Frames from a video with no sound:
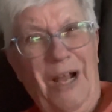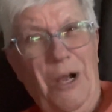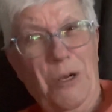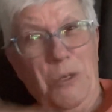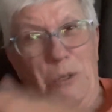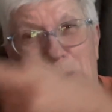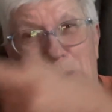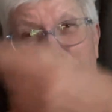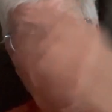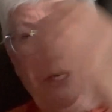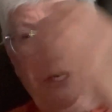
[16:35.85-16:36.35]

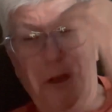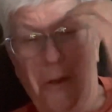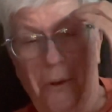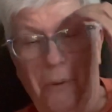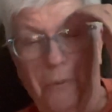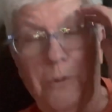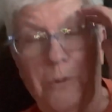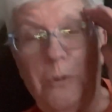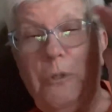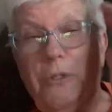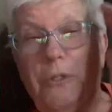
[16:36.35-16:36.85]
Who's to know?
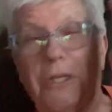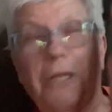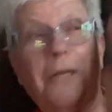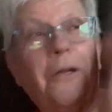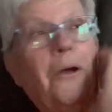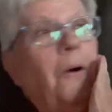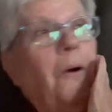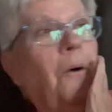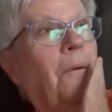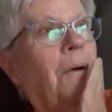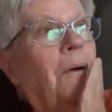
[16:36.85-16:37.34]
Who's to
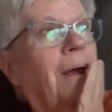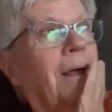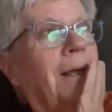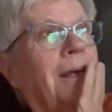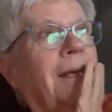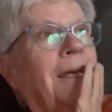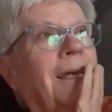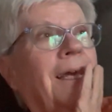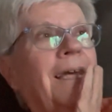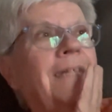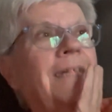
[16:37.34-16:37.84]
know?
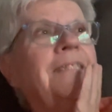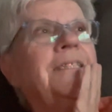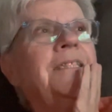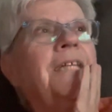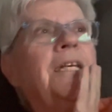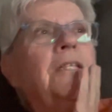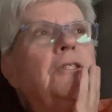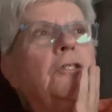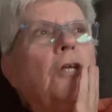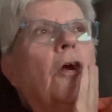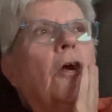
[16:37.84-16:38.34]
It
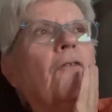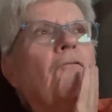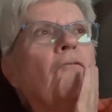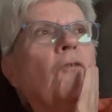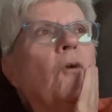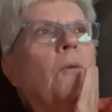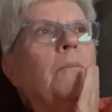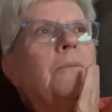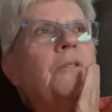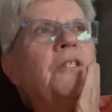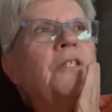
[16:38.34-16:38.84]
stayed dark
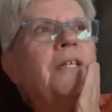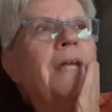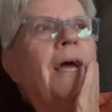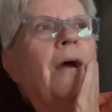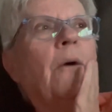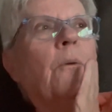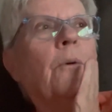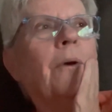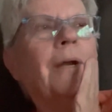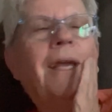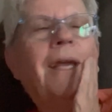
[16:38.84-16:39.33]
for almost an
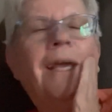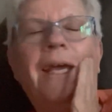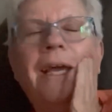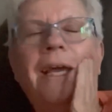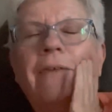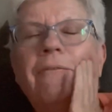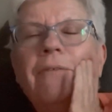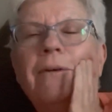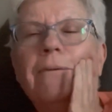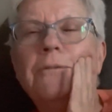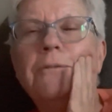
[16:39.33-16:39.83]
hour and a
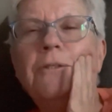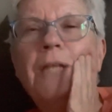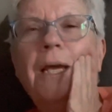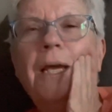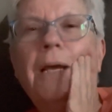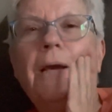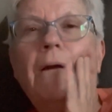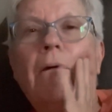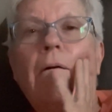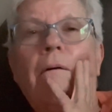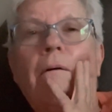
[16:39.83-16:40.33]
half. It was
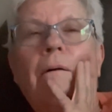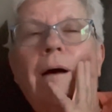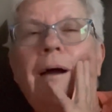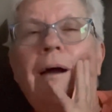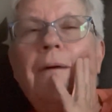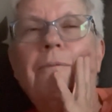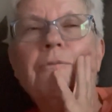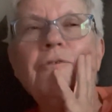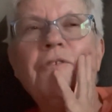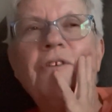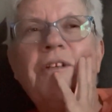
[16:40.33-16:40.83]
like, oh,
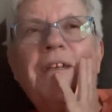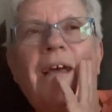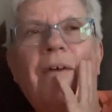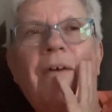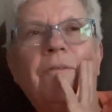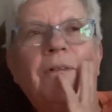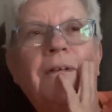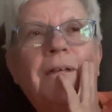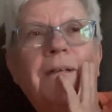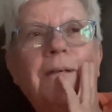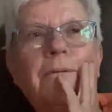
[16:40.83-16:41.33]
I was in
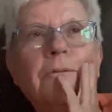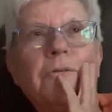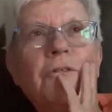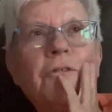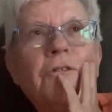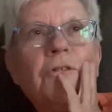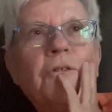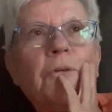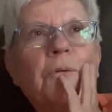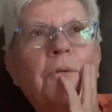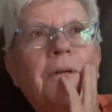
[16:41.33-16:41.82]
heaven. It was
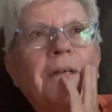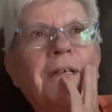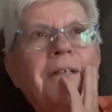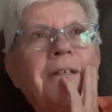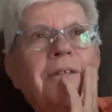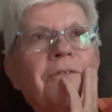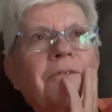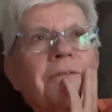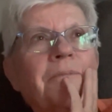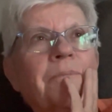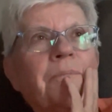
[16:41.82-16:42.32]
just so
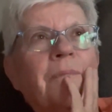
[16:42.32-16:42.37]
nice.